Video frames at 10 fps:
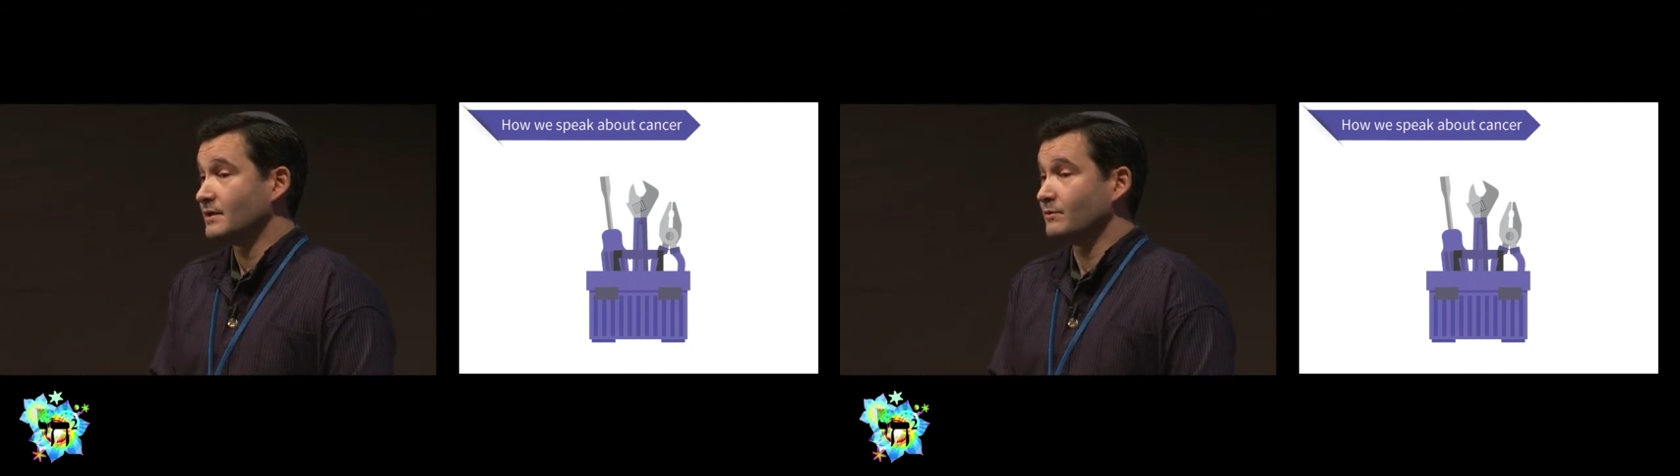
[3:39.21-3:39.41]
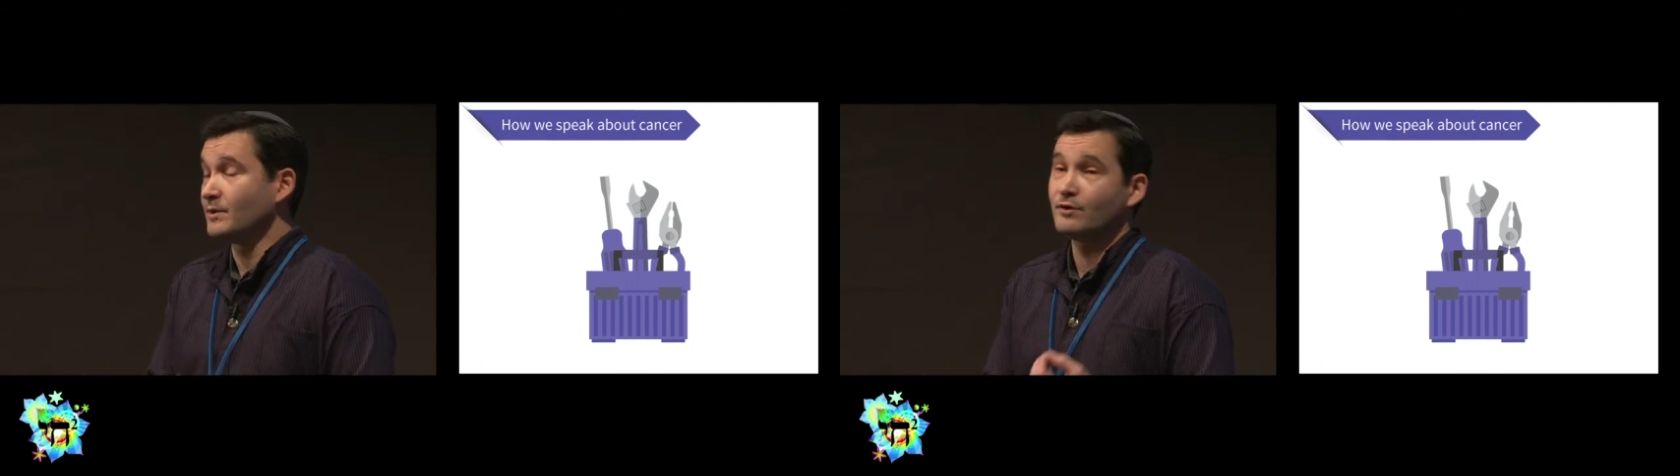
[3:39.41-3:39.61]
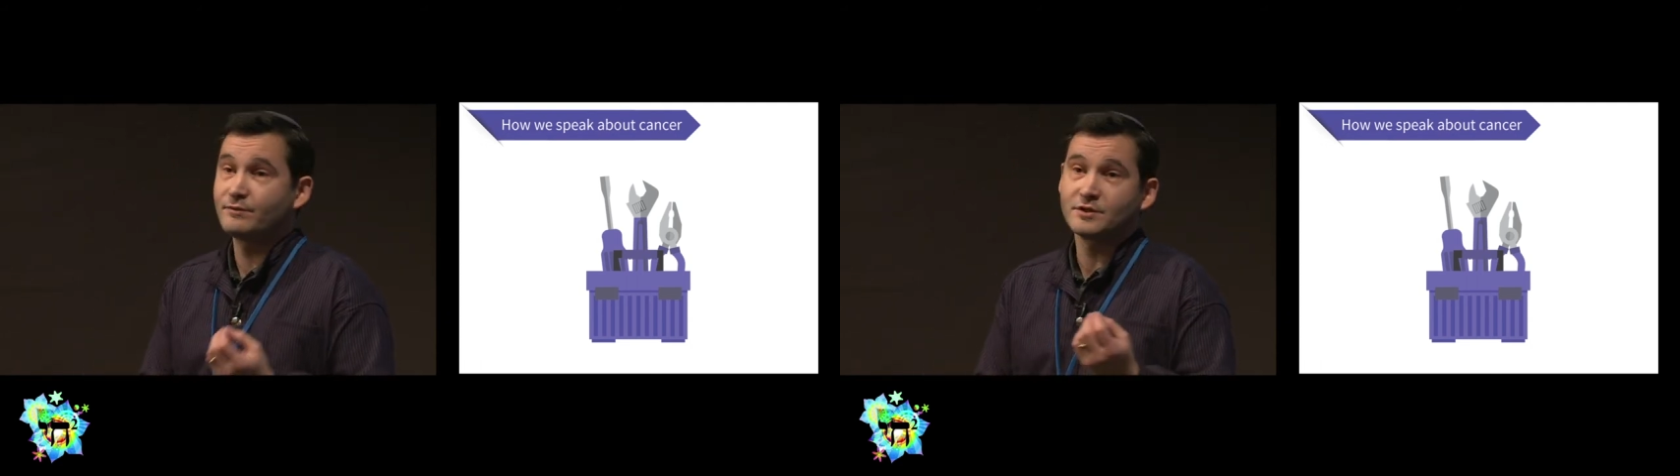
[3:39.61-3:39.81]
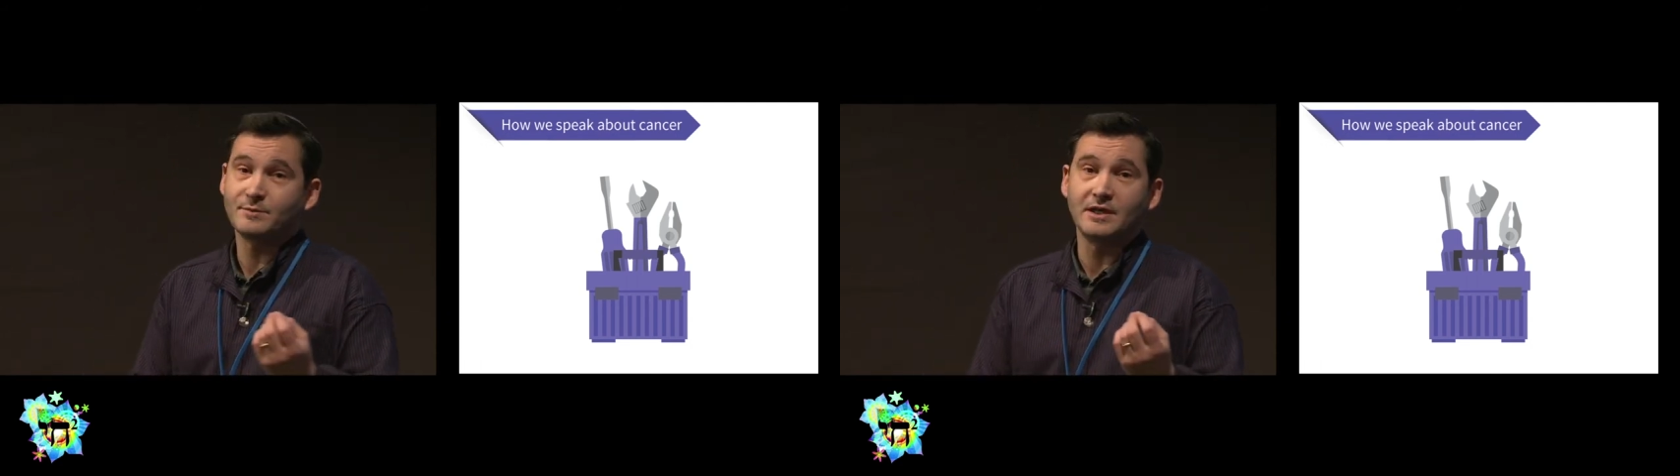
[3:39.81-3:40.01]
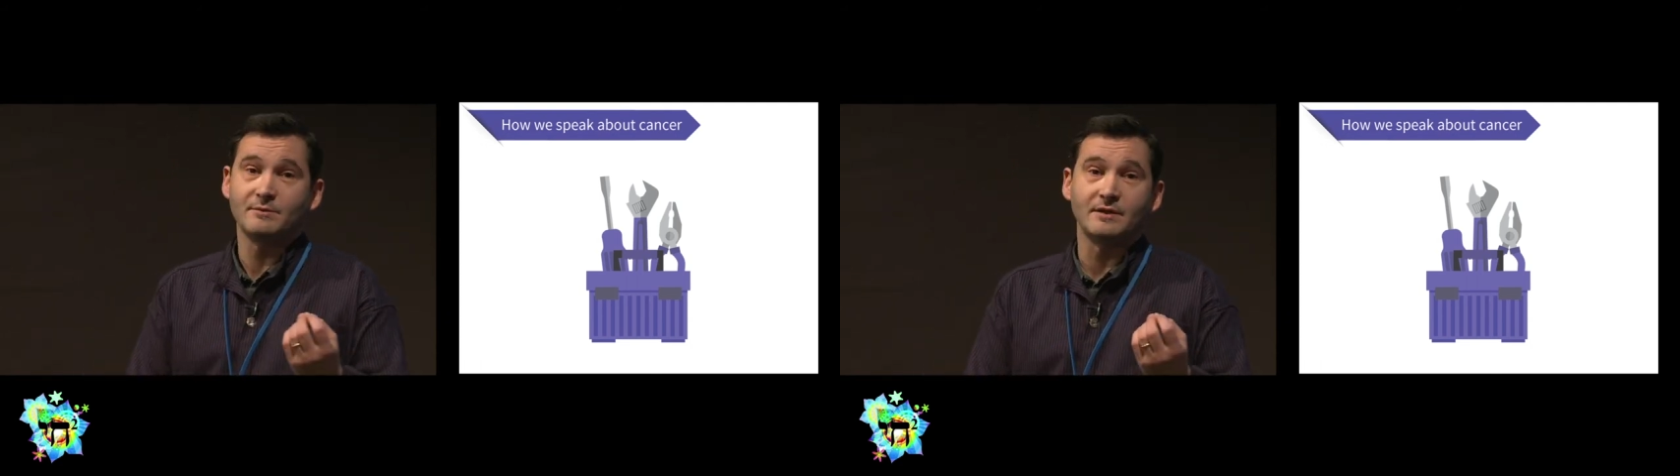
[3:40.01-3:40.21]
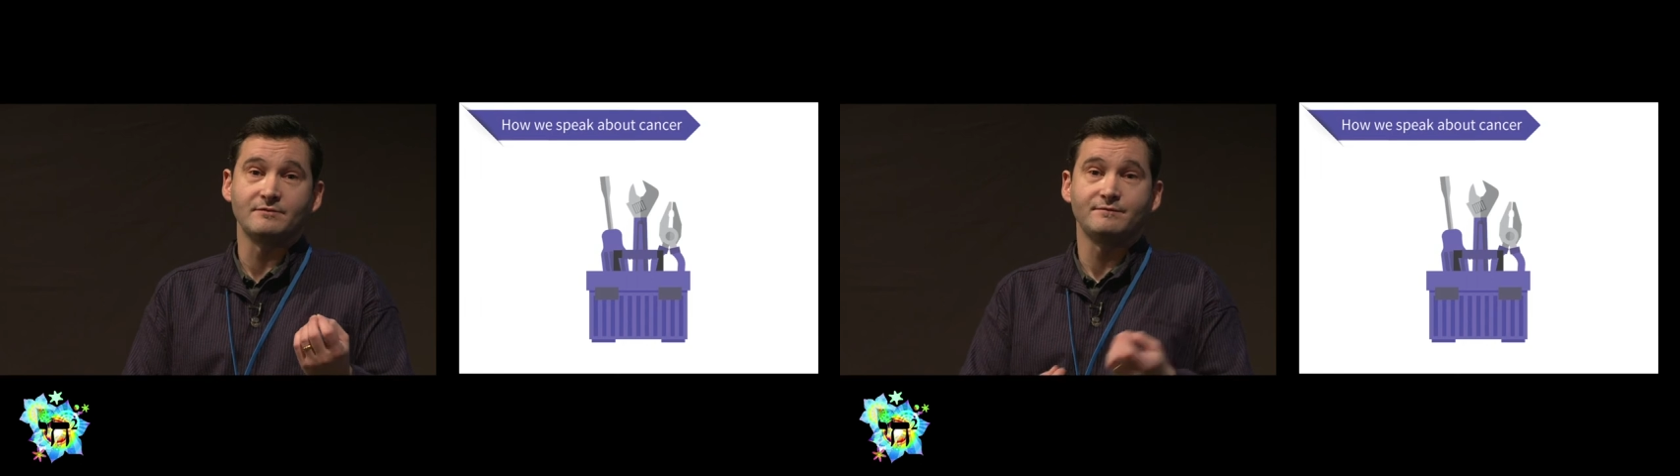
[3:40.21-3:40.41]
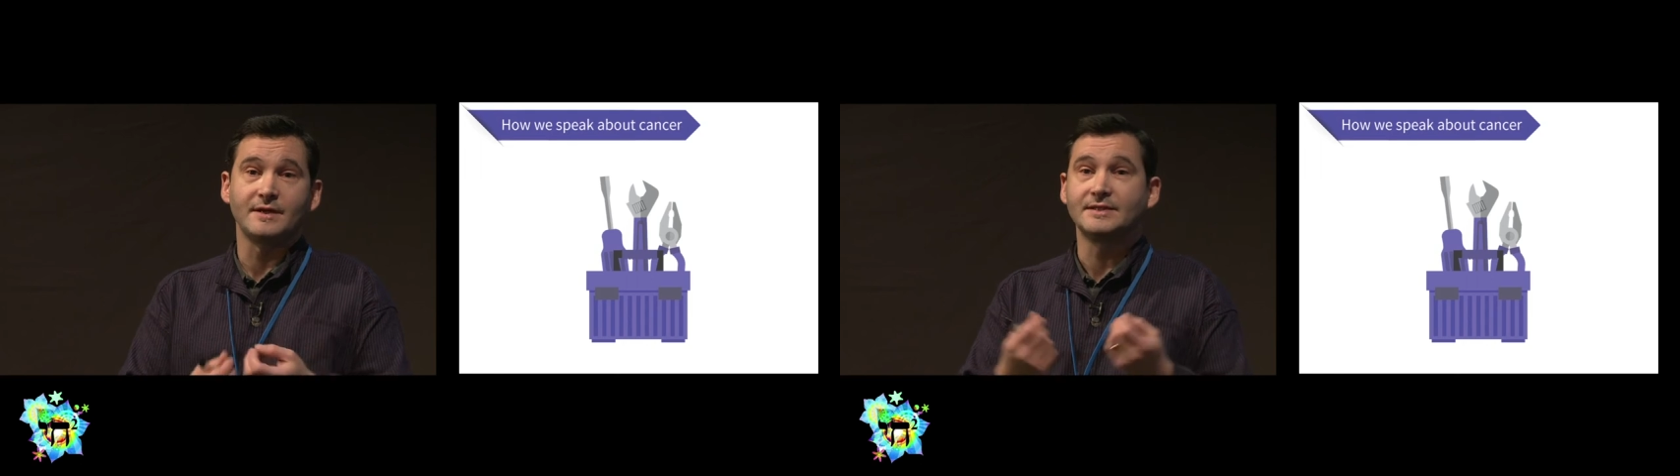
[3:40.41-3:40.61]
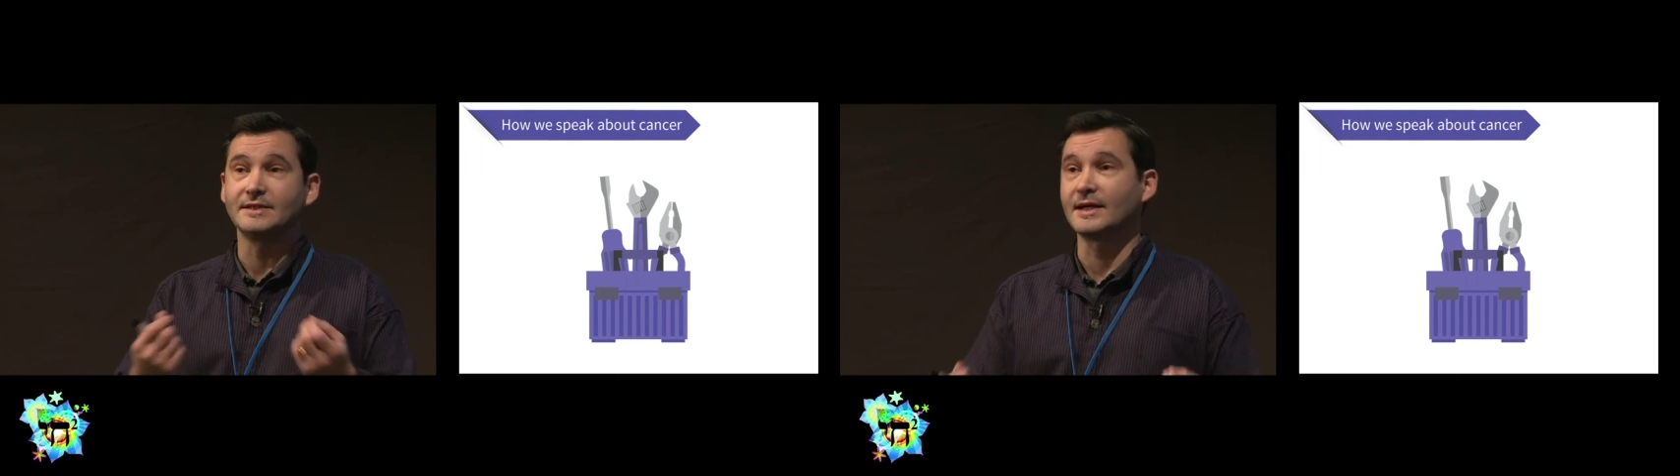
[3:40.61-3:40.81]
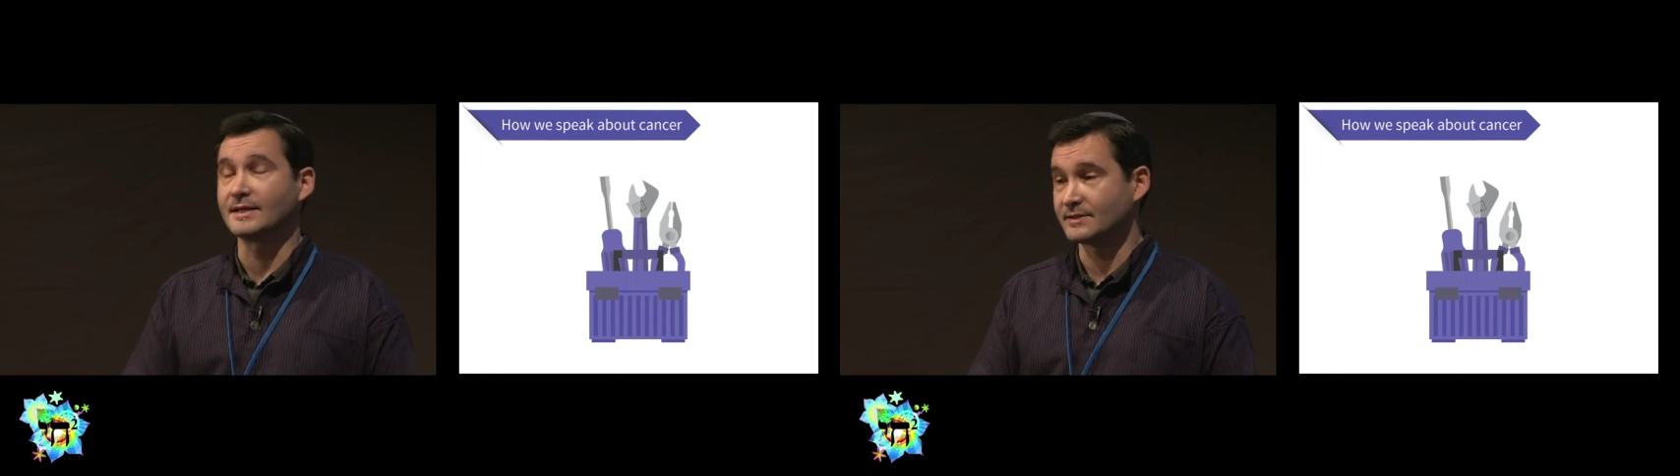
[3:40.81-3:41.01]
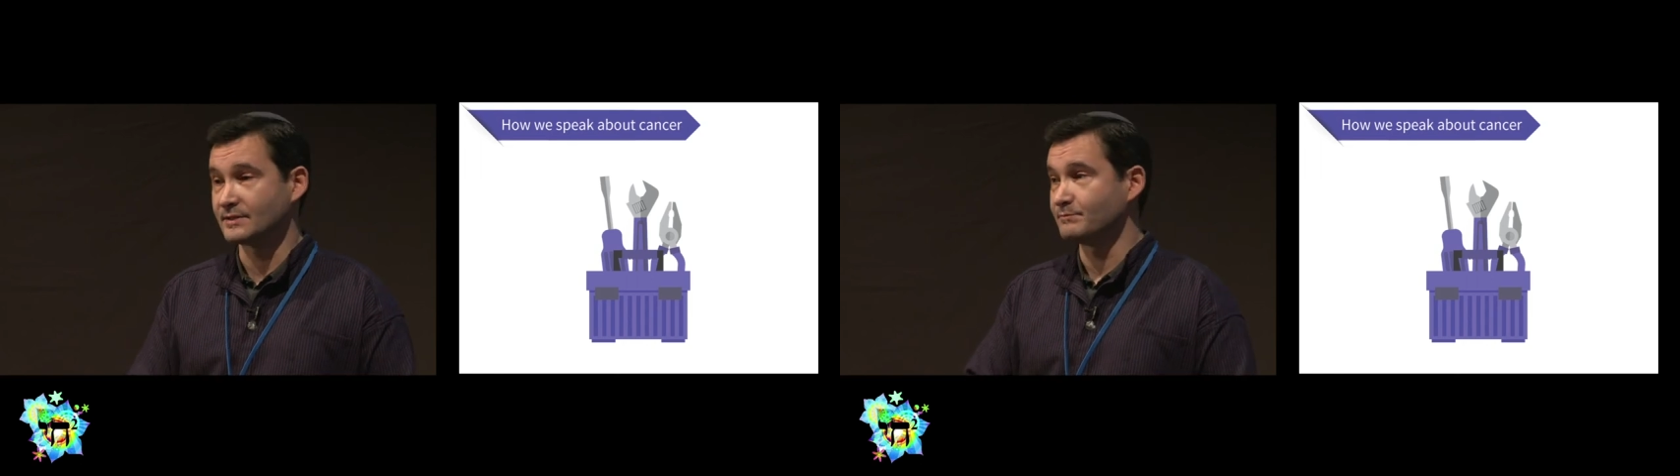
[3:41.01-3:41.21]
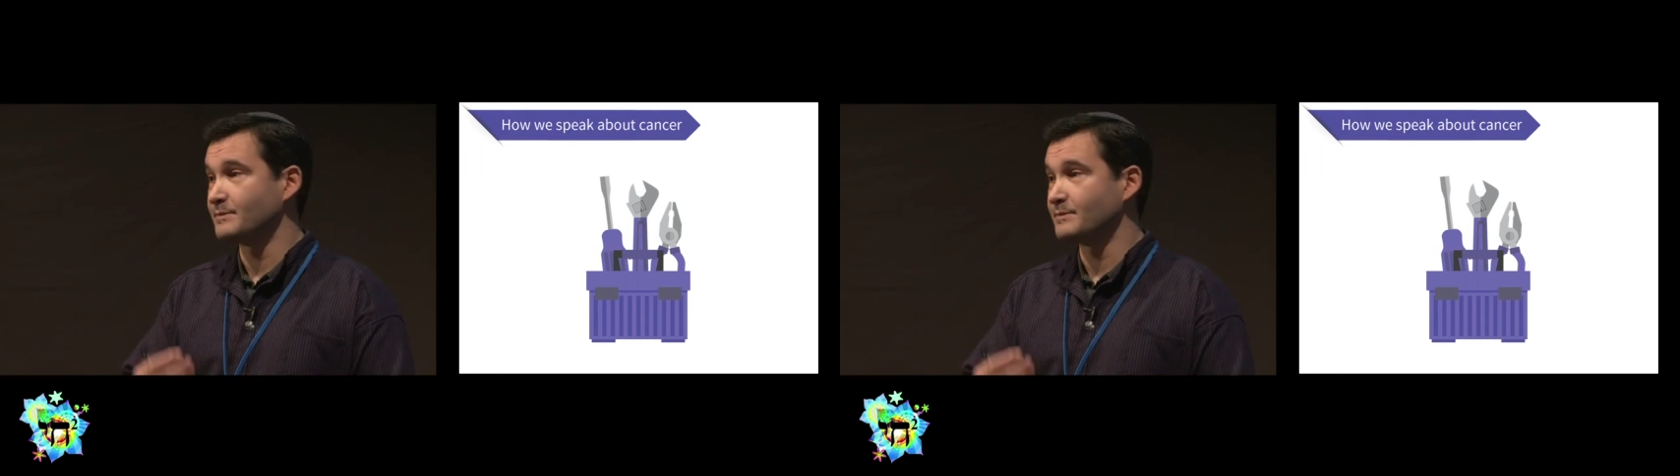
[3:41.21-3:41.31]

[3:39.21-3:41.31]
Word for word: We often speak about fighting cancer,